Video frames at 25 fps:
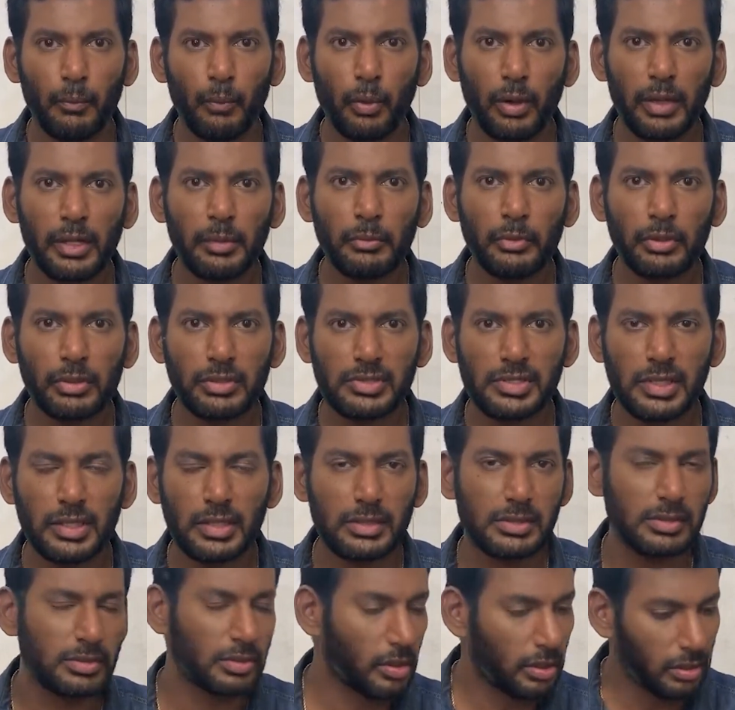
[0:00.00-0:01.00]
What I'm going to
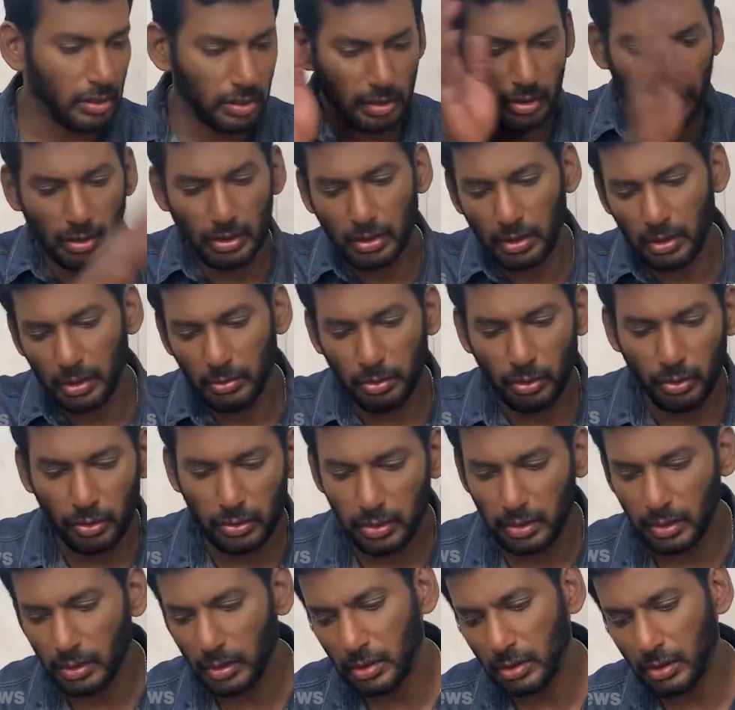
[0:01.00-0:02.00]
say is not
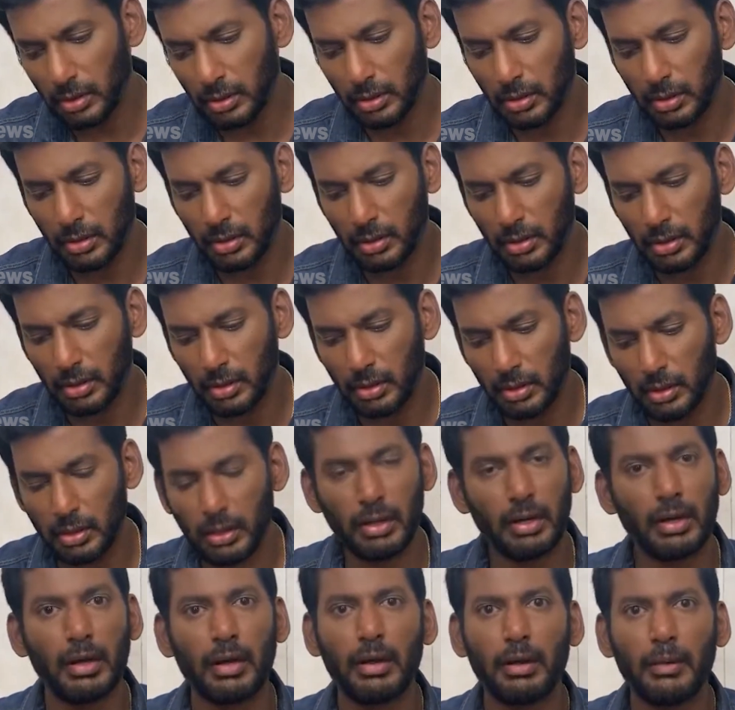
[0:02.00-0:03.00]
about
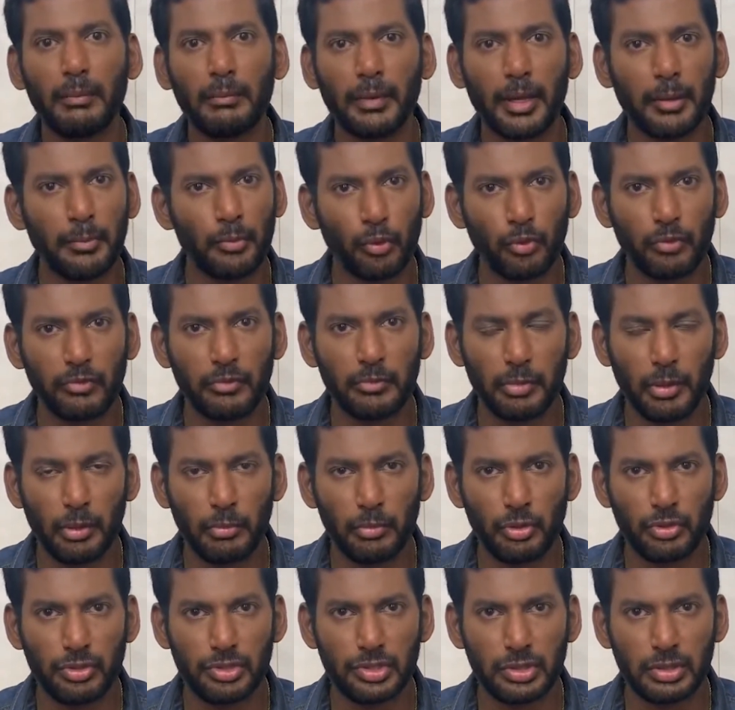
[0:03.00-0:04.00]
my movie
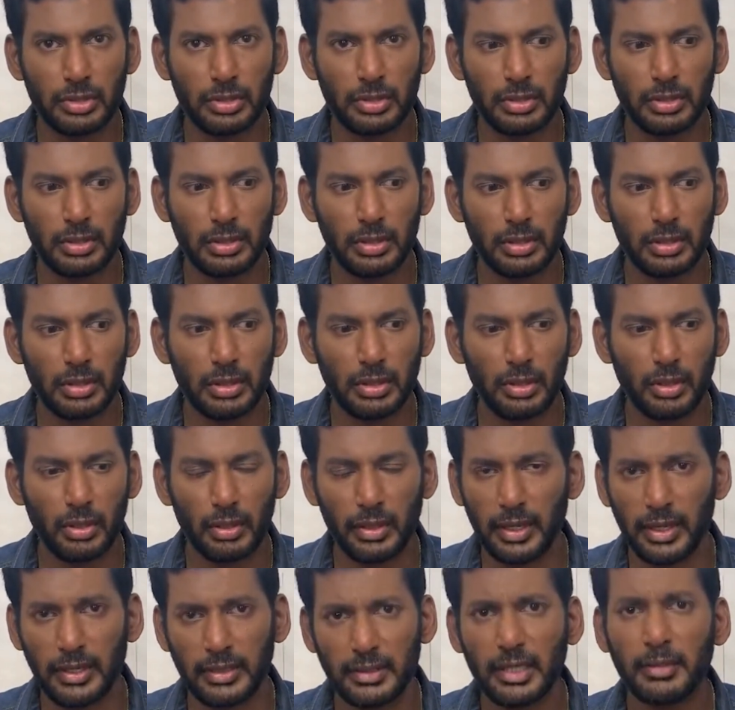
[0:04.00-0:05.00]
promotion
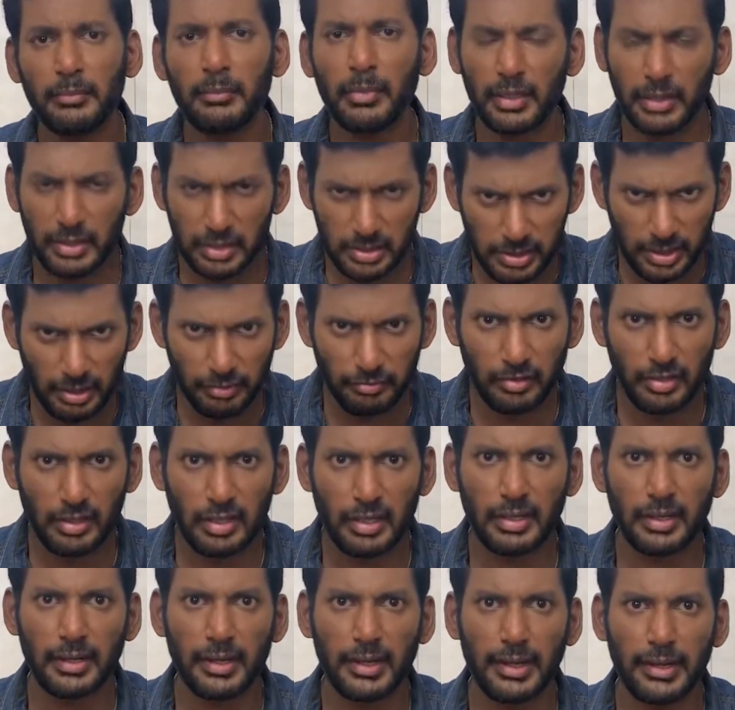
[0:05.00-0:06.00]
or anything, but it's
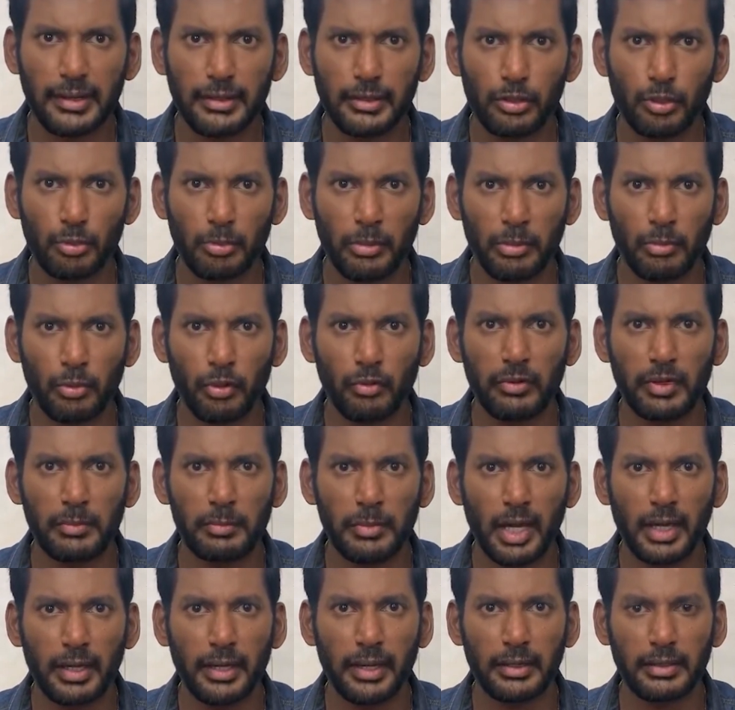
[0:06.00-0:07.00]
definitely related to my movie
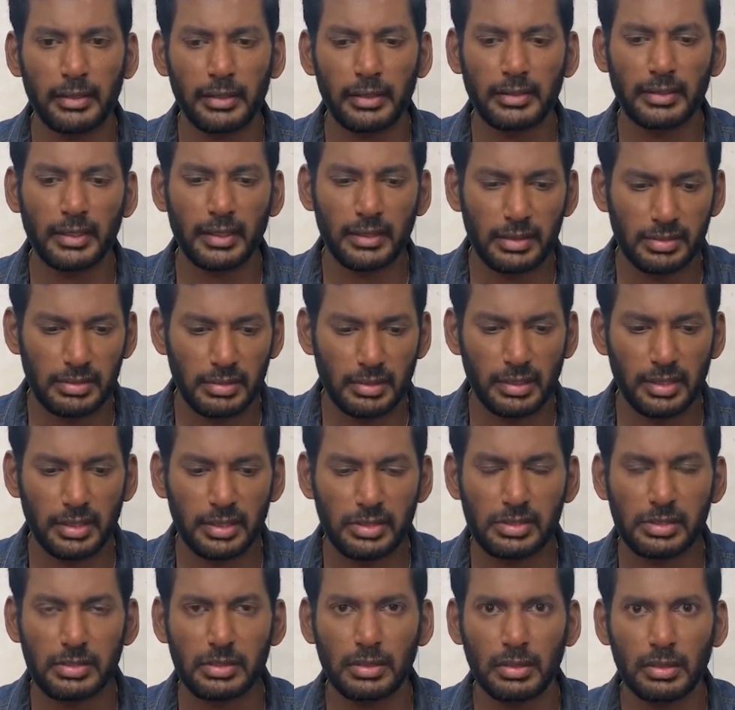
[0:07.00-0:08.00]
Mark Antony that is
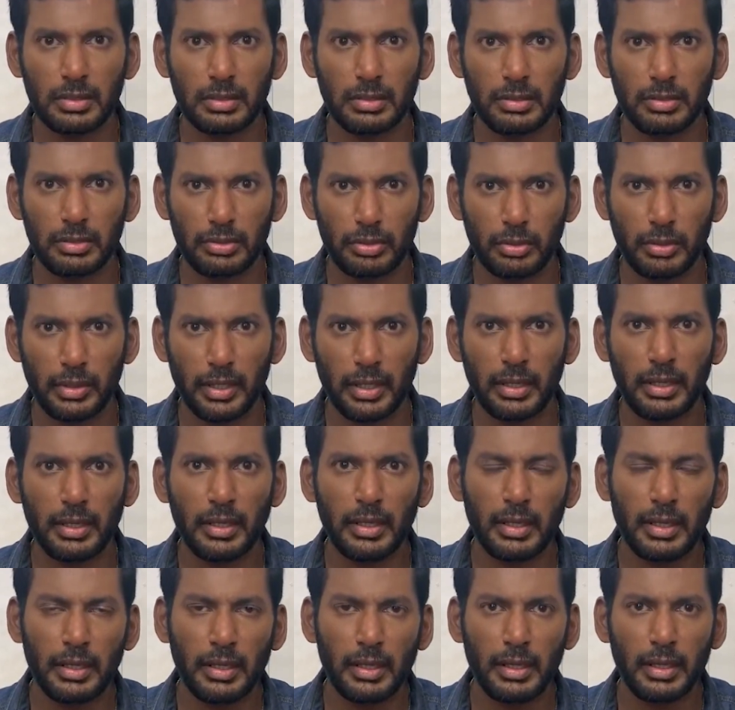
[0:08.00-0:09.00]
released today
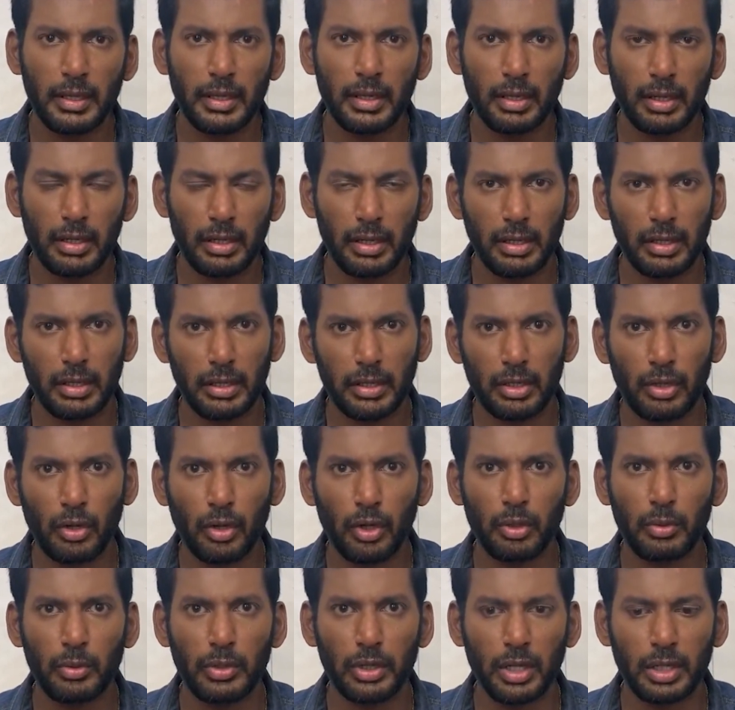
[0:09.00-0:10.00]
in
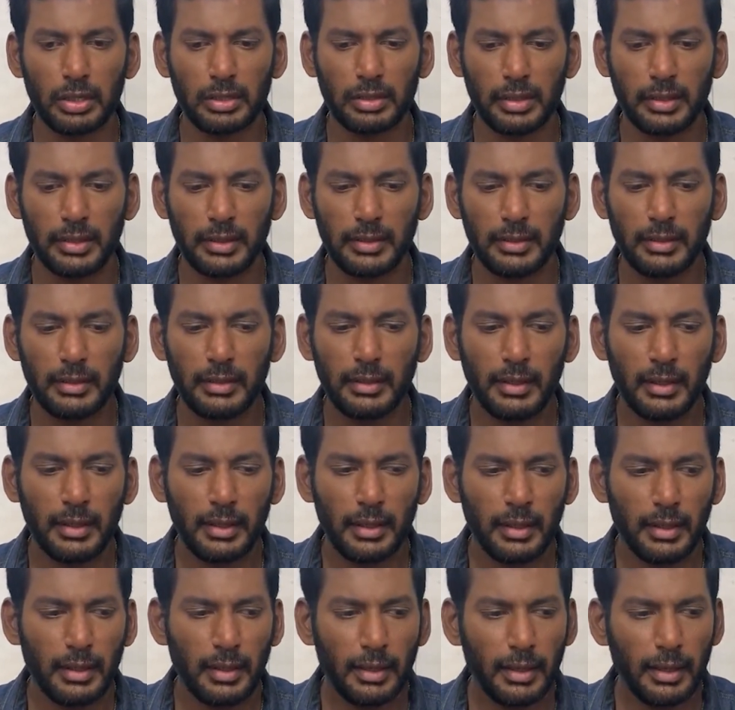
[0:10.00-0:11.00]
all over North India.
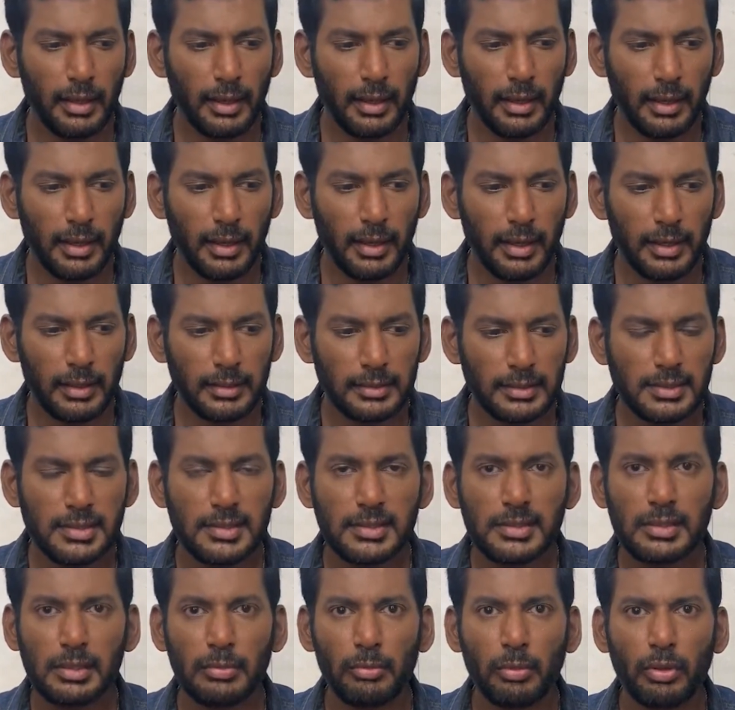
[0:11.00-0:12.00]

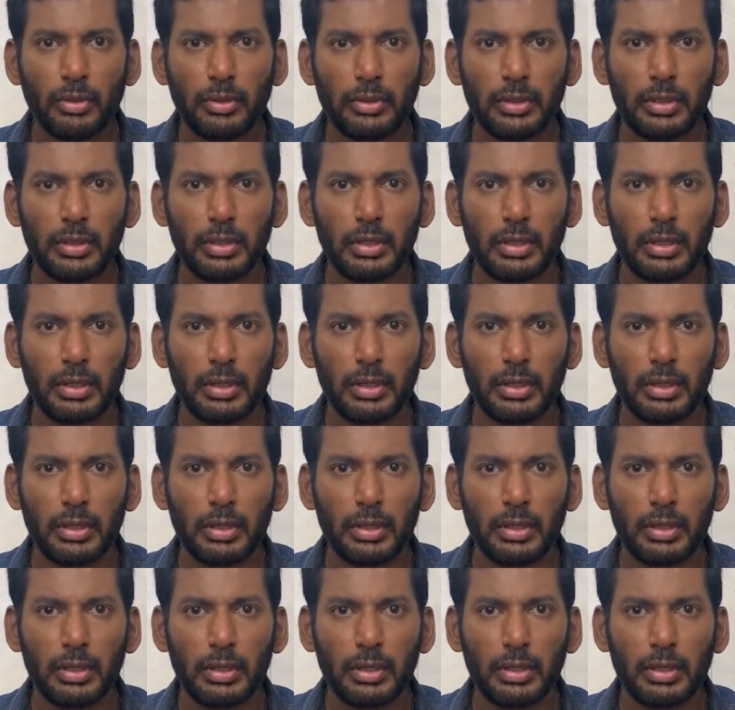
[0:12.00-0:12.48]
This is about